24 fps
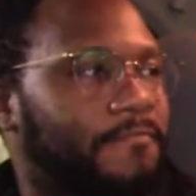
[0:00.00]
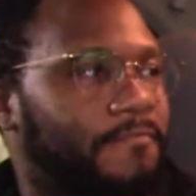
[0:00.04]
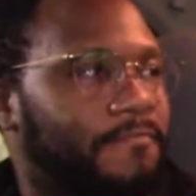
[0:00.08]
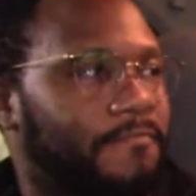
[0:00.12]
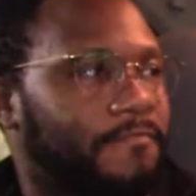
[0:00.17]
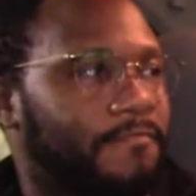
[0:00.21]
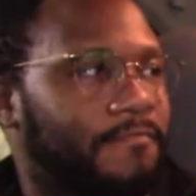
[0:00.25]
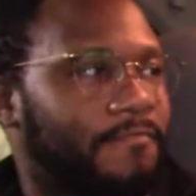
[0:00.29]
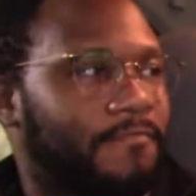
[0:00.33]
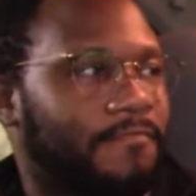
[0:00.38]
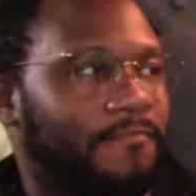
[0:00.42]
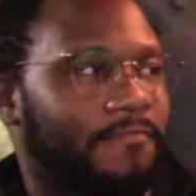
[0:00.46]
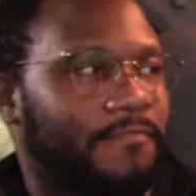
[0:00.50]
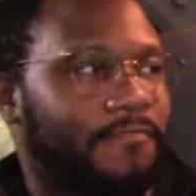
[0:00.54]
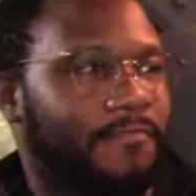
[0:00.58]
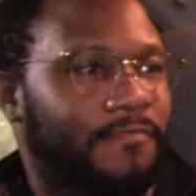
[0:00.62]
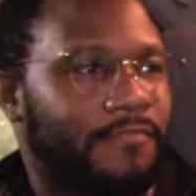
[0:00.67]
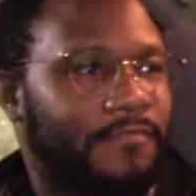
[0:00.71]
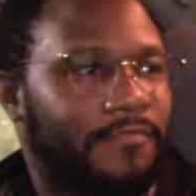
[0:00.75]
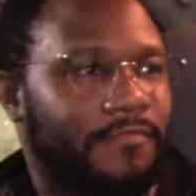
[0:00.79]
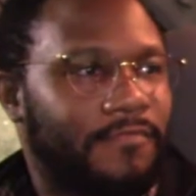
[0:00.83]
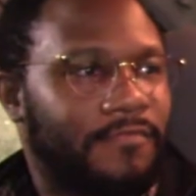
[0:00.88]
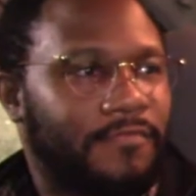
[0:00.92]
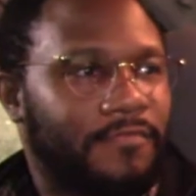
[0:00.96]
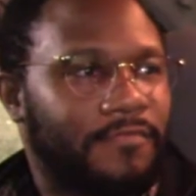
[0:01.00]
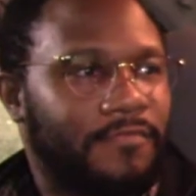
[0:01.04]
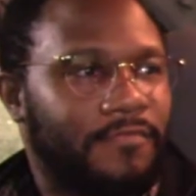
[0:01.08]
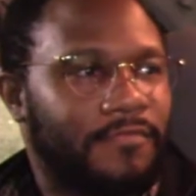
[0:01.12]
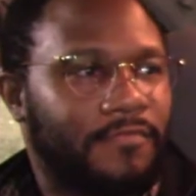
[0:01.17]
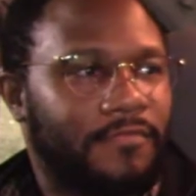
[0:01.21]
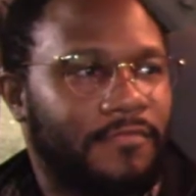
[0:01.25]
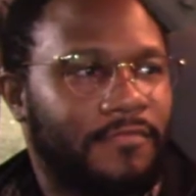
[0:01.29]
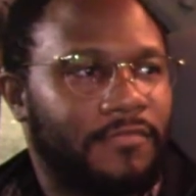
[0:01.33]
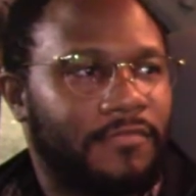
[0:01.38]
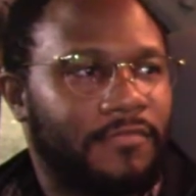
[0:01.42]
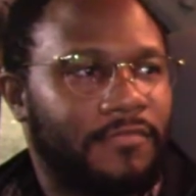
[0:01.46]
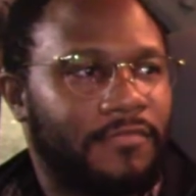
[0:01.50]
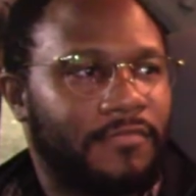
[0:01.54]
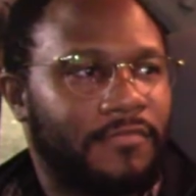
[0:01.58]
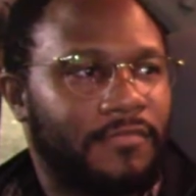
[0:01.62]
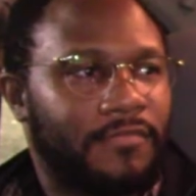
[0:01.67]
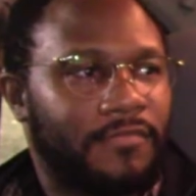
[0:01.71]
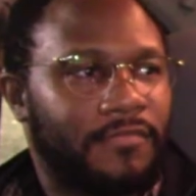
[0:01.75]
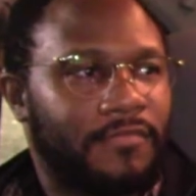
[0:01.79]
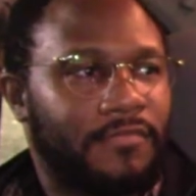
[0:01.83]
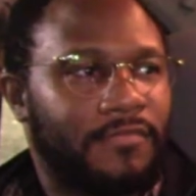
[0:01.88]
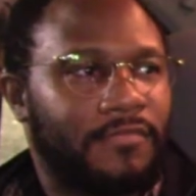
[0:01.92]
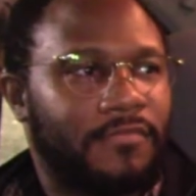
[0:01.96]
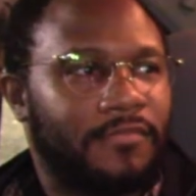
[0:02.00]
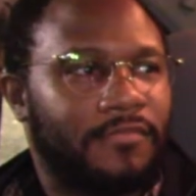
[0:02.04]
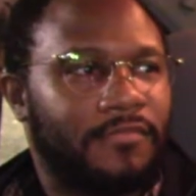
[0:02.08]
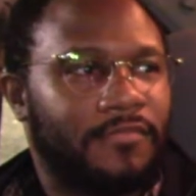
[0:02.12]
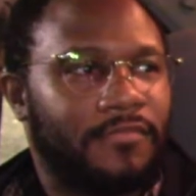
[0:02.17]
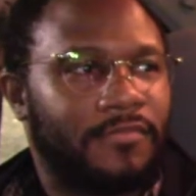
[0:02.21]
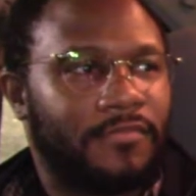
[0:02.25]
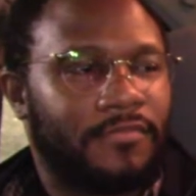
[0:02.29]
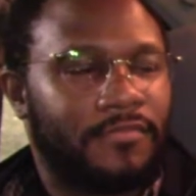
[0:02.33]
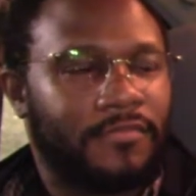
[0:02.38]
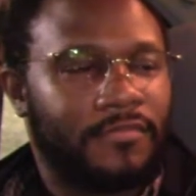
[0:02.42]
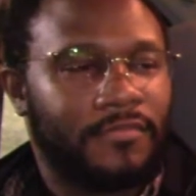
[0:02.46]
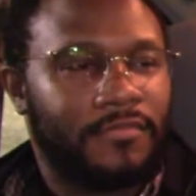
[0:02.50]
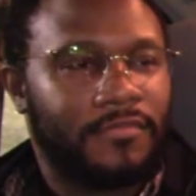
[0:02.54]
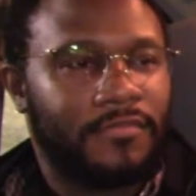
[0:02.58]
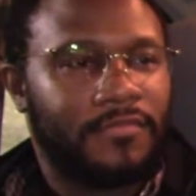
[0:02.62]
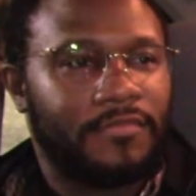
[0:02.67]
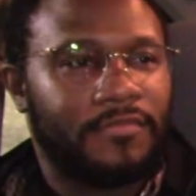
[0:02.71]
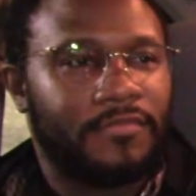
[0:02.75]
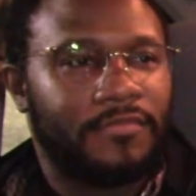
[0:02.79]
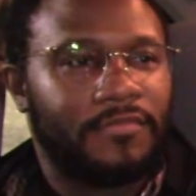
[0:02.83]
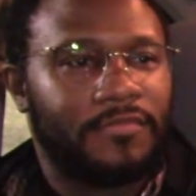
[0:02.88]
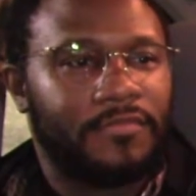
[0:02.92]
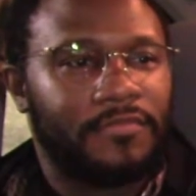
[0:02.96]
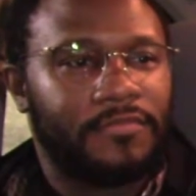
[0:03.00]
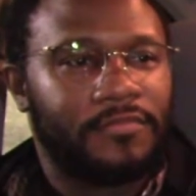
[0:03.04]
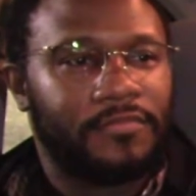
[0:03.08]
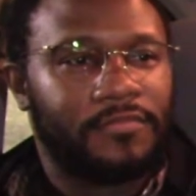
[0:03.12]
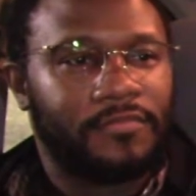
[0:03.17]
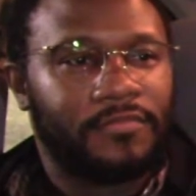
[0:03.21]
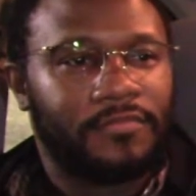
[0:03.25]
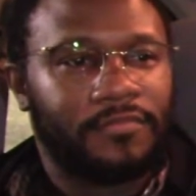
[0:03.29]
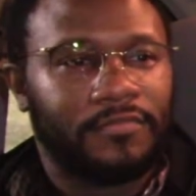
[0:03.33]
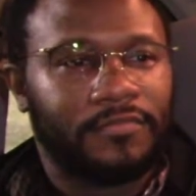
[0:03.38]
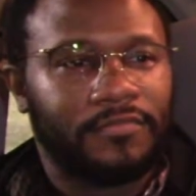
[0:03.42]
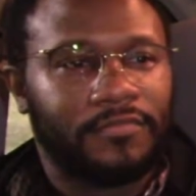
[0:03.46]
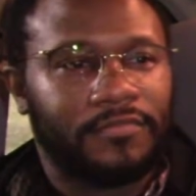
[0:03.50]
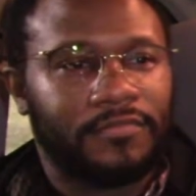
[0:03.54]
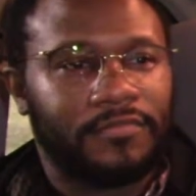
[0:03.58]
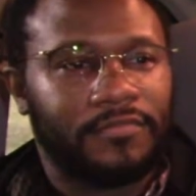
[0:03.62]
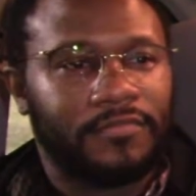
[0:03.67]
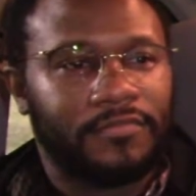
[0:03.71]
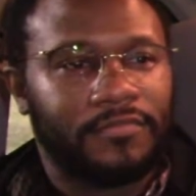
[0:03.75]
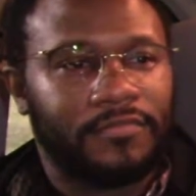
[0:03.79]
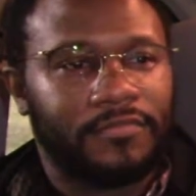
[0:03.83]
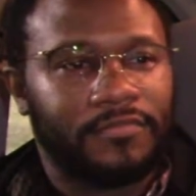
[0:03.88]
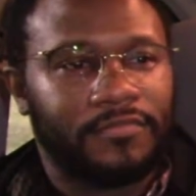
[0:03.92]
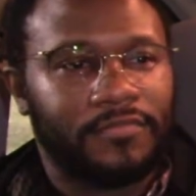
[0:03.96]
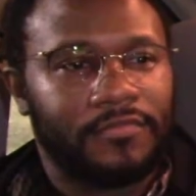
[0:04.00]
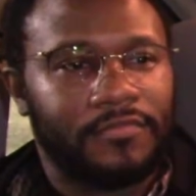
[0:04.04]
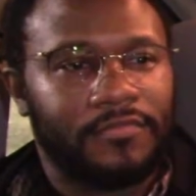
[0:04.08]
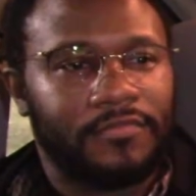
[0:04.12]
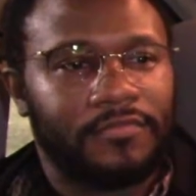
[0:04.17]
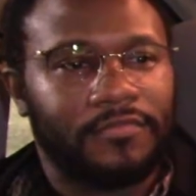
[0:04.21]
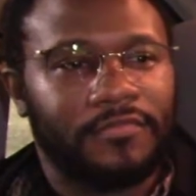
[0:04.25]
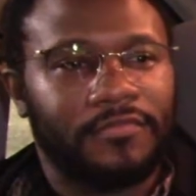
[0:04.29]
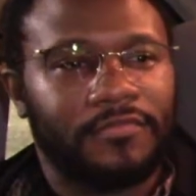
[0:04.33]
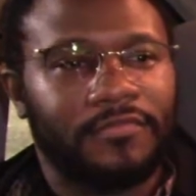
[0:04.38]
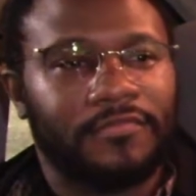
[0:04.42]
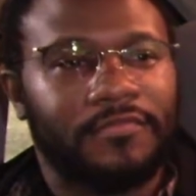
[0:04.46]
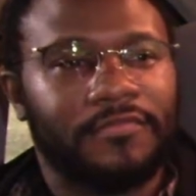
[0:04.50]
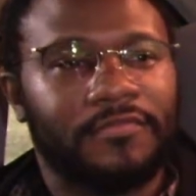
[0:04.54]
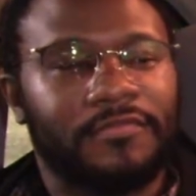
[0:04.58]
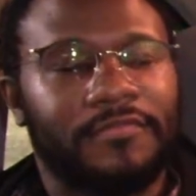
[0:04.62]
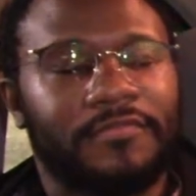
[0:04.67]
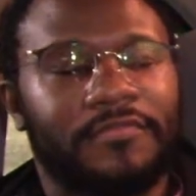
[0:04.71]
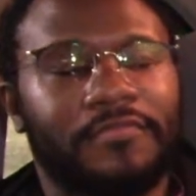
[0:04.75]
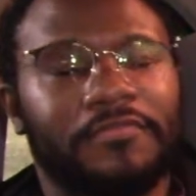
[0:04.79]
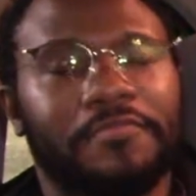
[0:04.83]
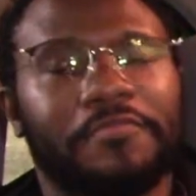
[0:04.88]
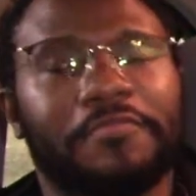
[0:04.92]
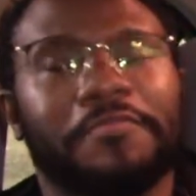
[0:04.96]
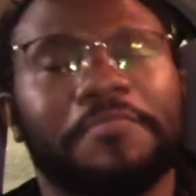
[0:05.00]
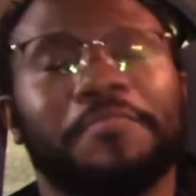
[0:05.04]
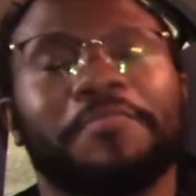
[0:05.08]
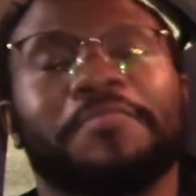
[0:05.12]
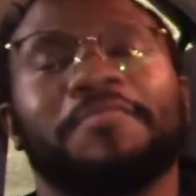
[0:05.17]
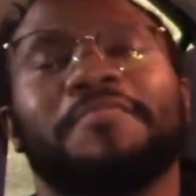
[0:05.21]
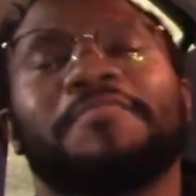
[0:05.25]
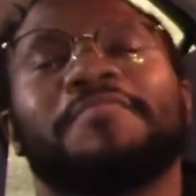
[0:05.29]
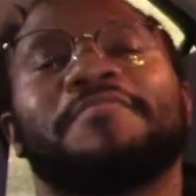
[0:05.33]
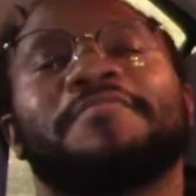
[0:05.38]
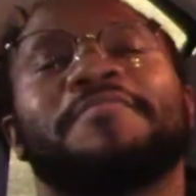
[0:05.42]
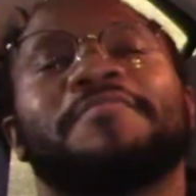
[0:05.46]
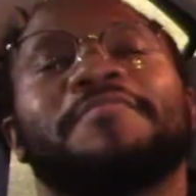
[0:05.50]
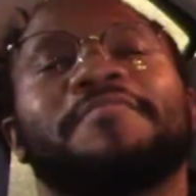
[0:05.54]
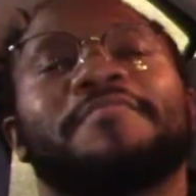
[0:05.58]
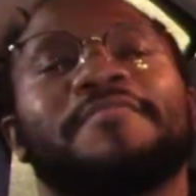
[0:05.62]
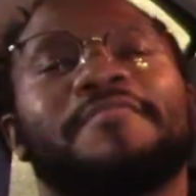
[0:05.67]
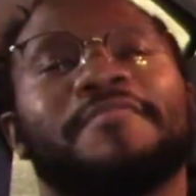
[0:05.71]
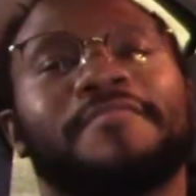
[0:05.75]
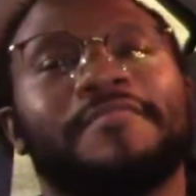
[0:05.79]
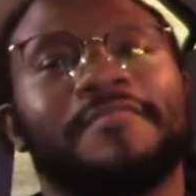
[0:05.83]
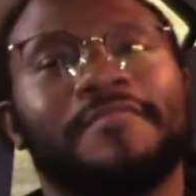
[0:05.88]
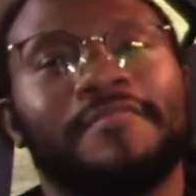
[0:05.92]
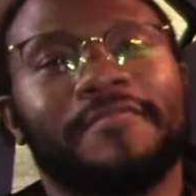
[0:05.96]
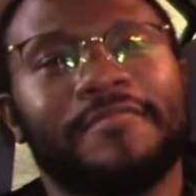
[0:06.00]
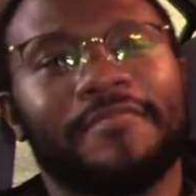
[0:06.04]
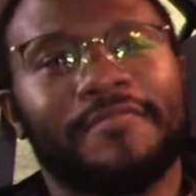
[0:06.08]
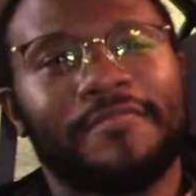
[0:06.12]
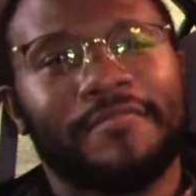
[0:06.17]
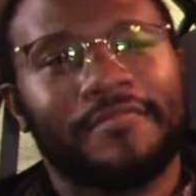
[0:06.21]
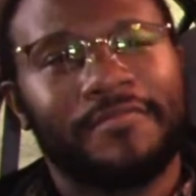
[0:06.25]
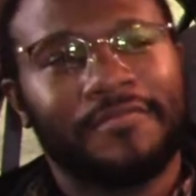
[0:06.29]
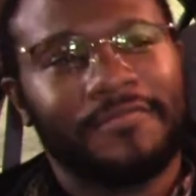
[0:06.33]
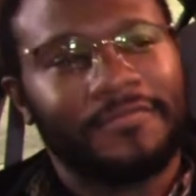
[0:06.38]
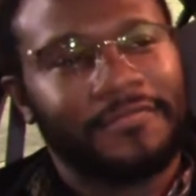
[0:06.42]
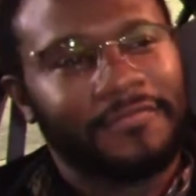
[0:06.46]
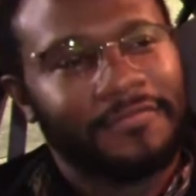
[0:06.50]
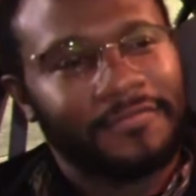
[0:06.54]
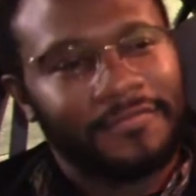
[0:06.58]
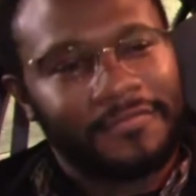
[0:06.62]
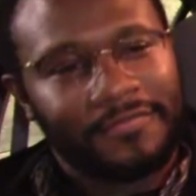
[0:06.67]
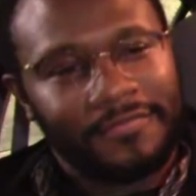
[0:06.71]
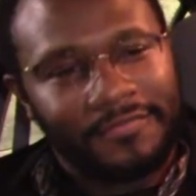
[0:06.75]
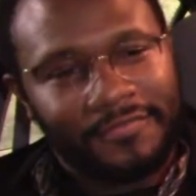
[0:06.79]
[no speech]